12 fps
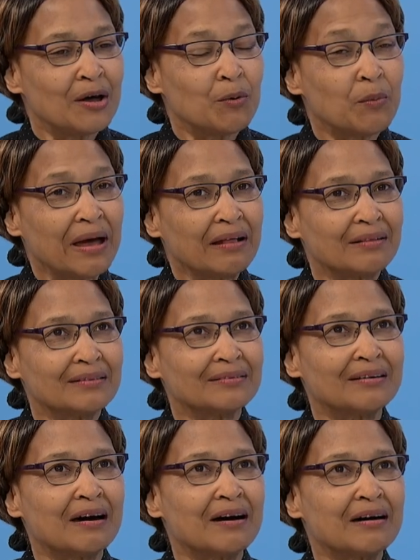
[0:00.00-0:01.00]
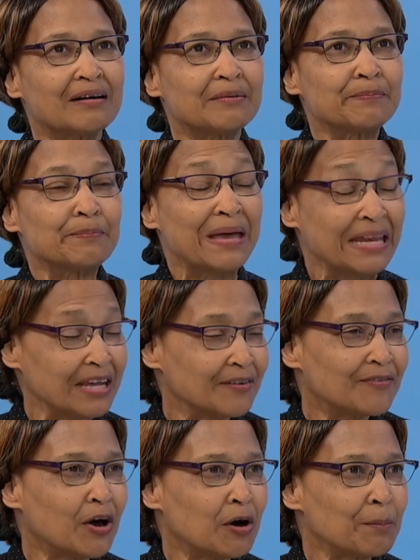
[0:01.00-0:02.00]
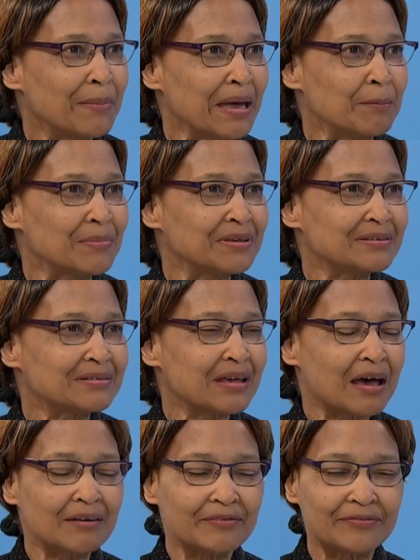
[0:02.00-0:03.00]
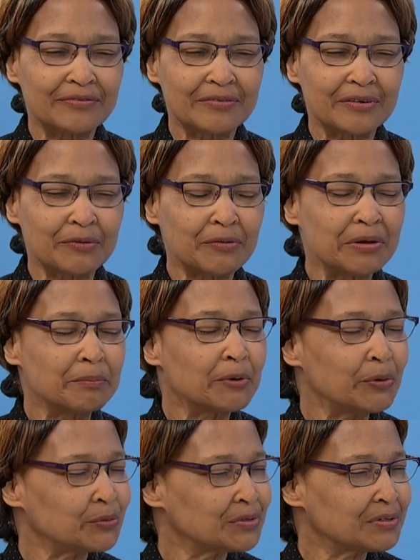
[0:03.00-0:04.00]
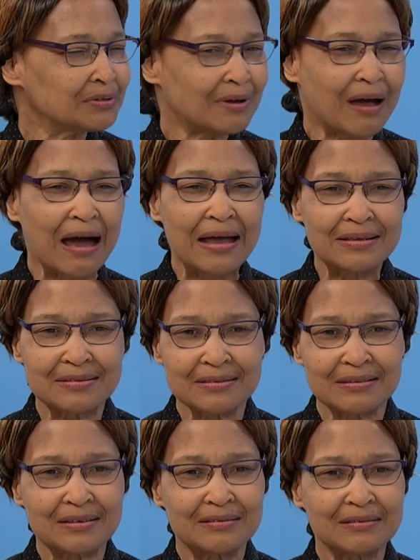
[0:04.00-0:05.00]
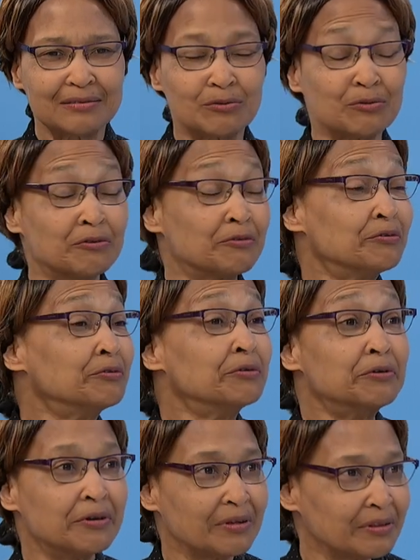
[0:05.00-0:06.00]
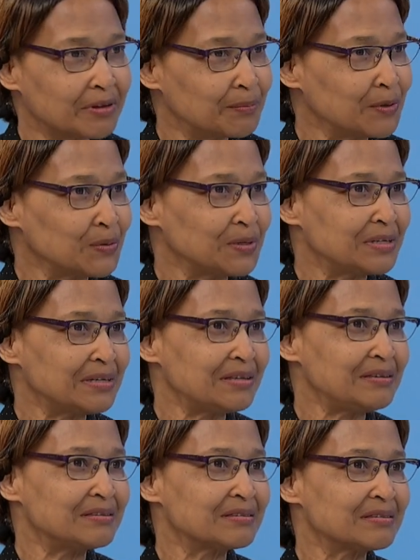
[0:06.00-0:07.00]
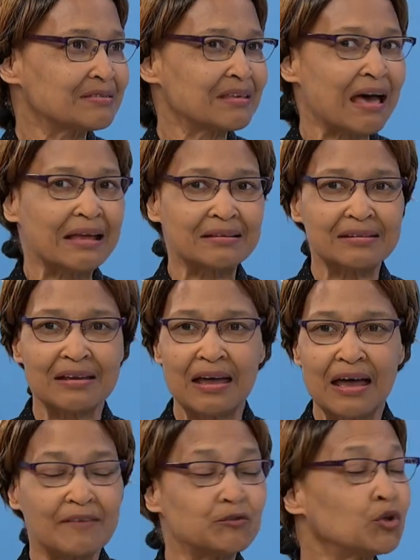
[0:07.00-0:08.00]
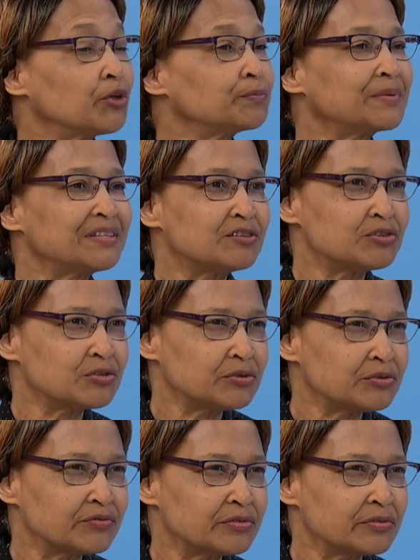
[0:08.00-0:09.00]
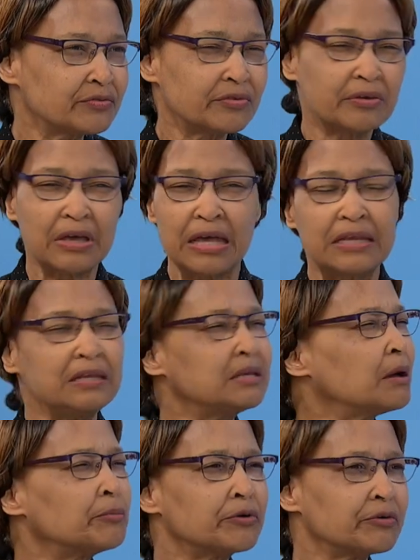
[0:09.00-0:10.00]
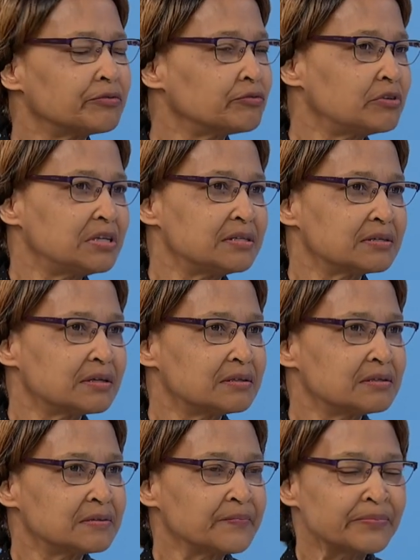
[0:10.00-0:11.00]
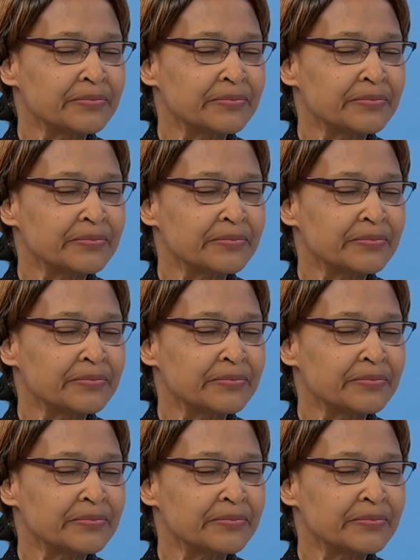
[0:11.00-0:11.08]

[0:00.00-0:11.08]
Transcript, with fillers: Well, uh, many of our members have remote, isolated, rural communities that have not been served for any number of reasons.